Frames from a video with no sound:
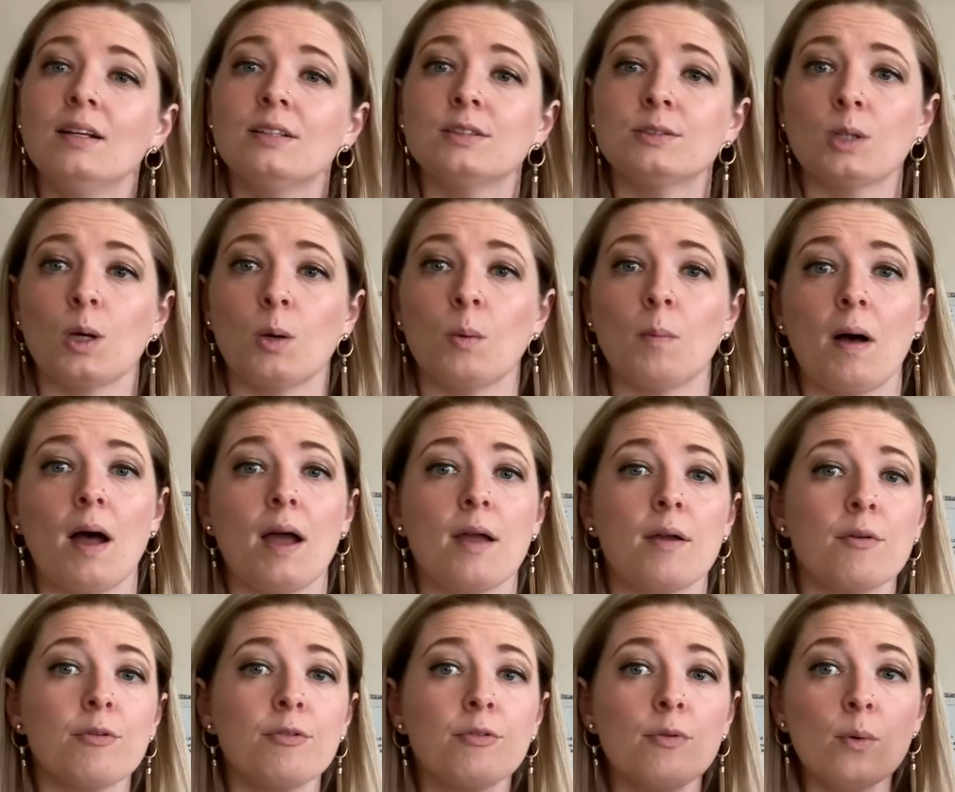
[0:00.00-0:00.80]
So
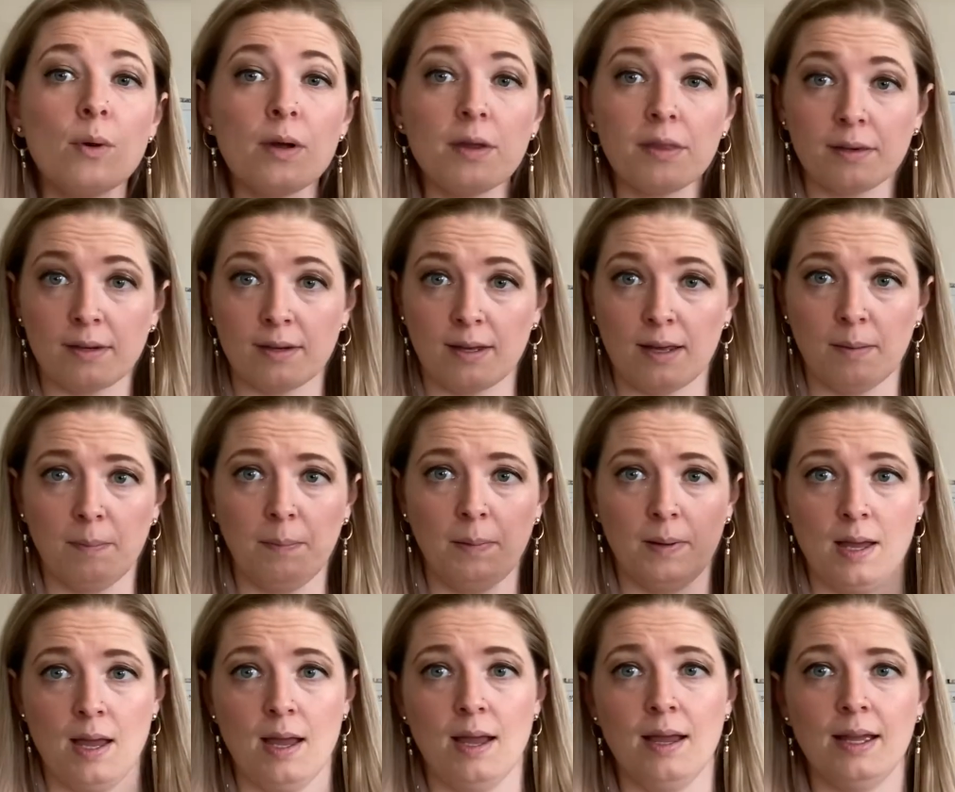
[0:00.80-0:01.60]
my fourth tip
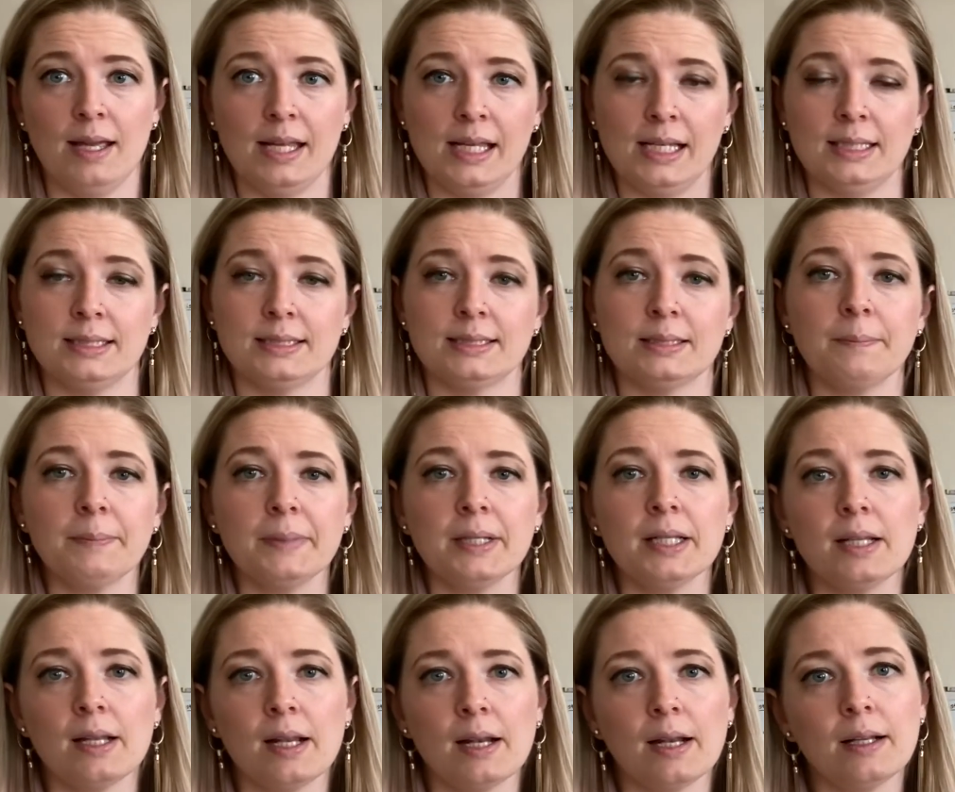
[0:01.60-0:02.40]
is
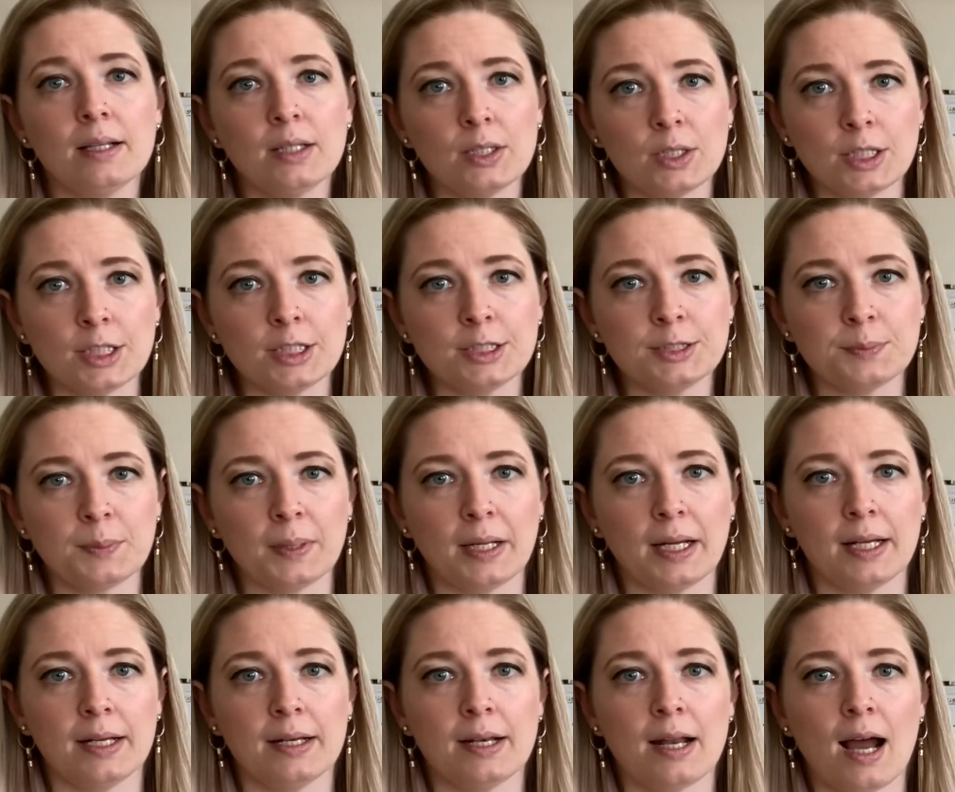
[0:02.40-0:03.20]
something that I learned
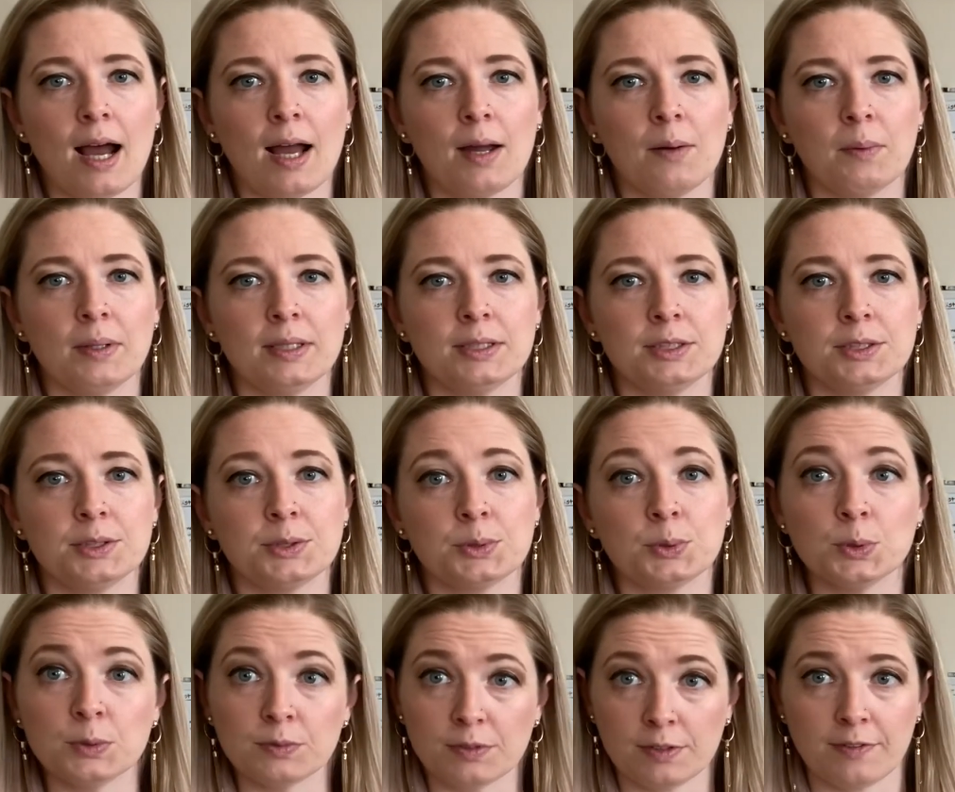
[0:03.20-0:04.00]
when I went to
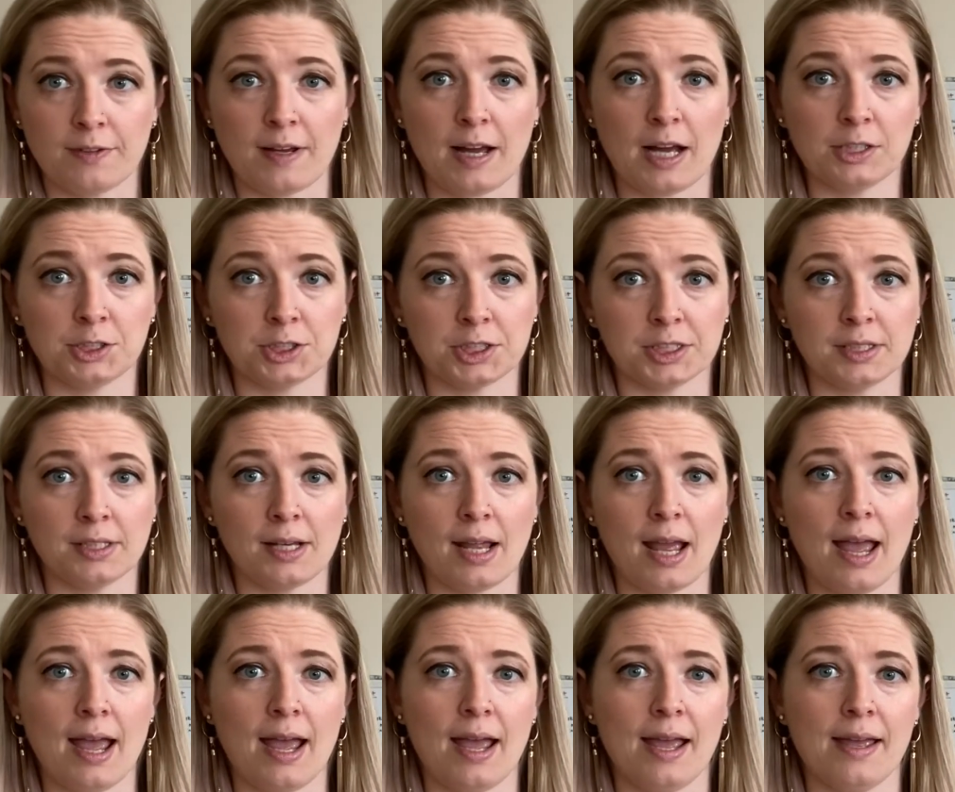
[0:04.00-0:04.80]
school for fashion,
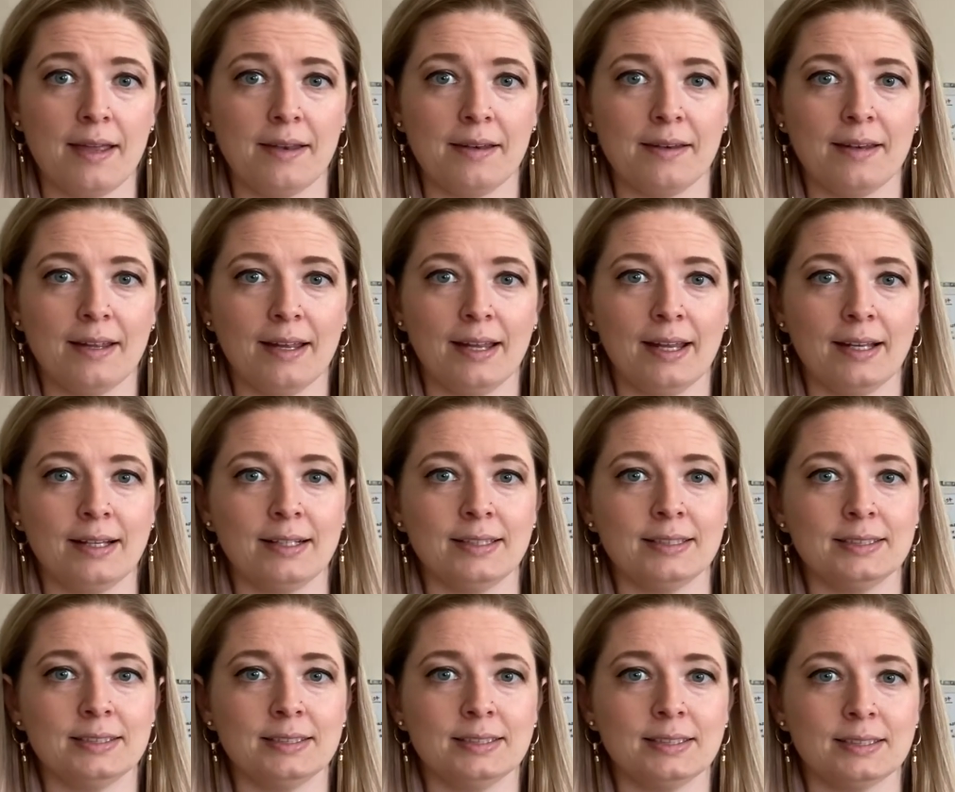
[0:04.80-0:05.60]
and it
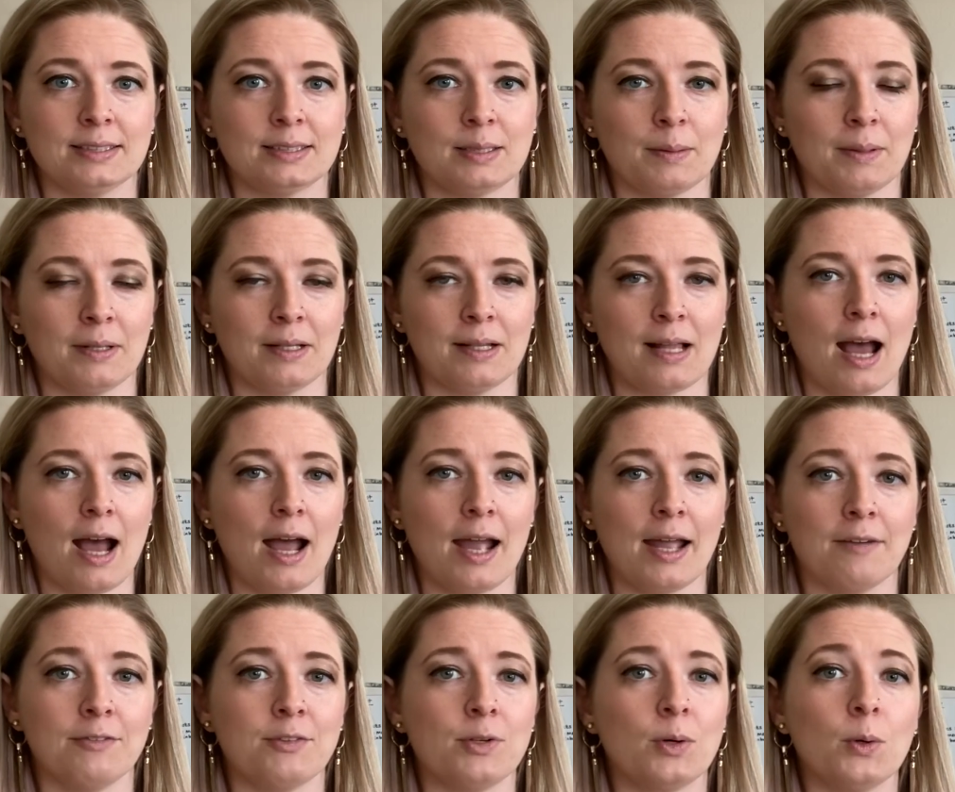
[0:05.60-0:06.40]
is something that I
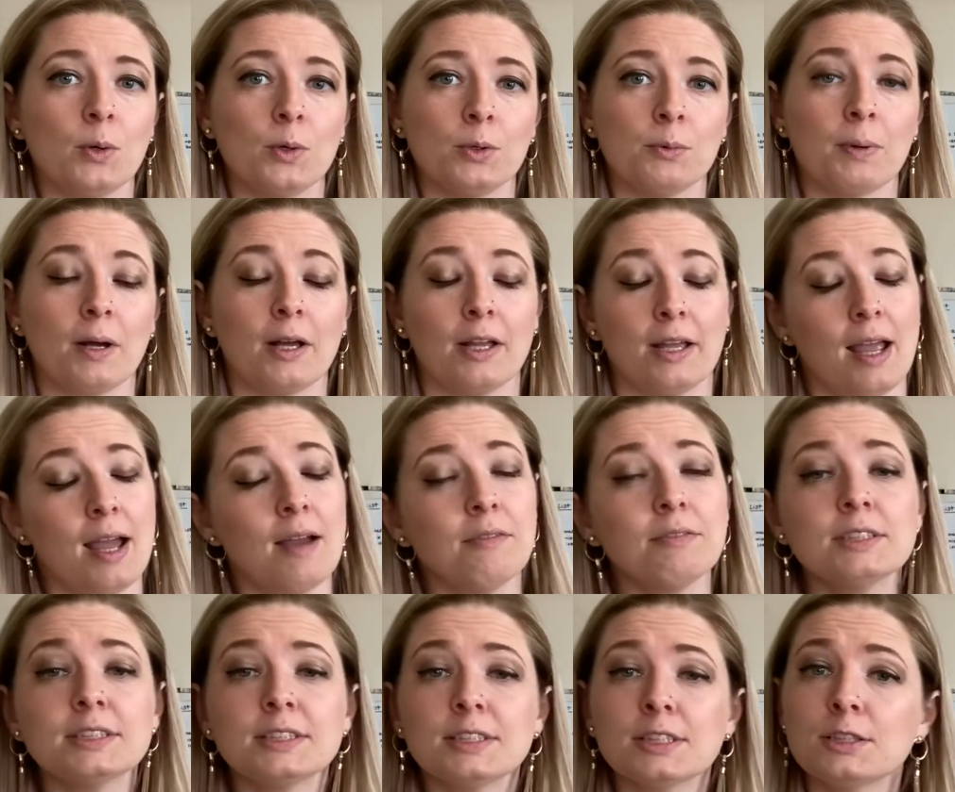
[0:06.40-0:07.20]
have told probably
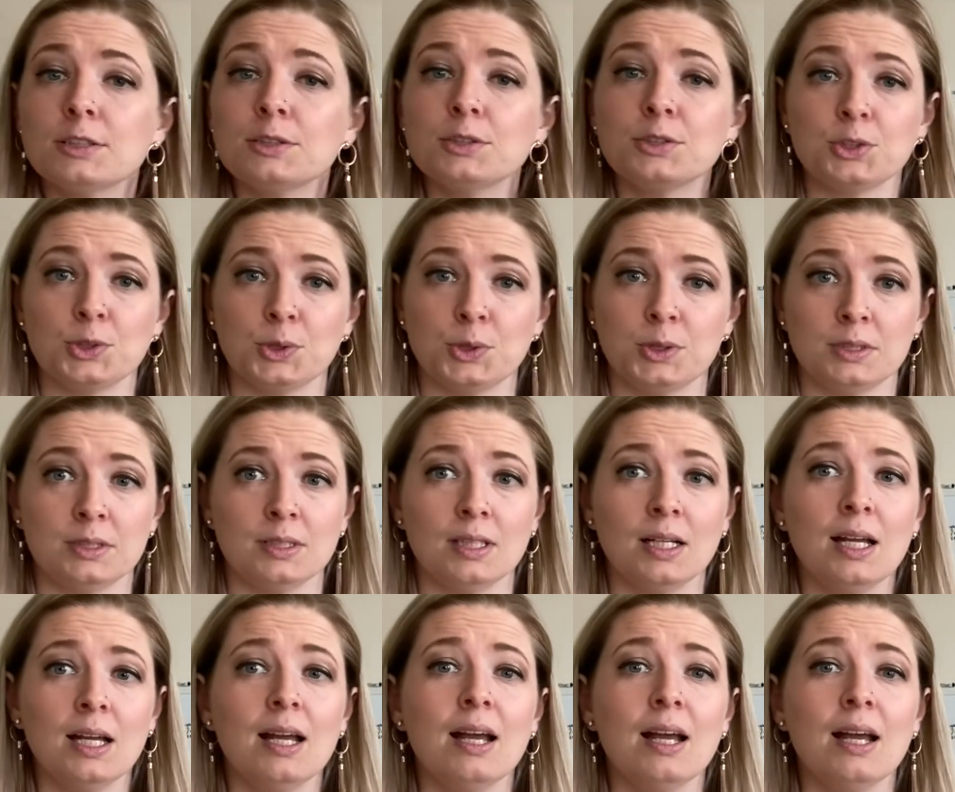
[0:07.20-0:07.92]
every single student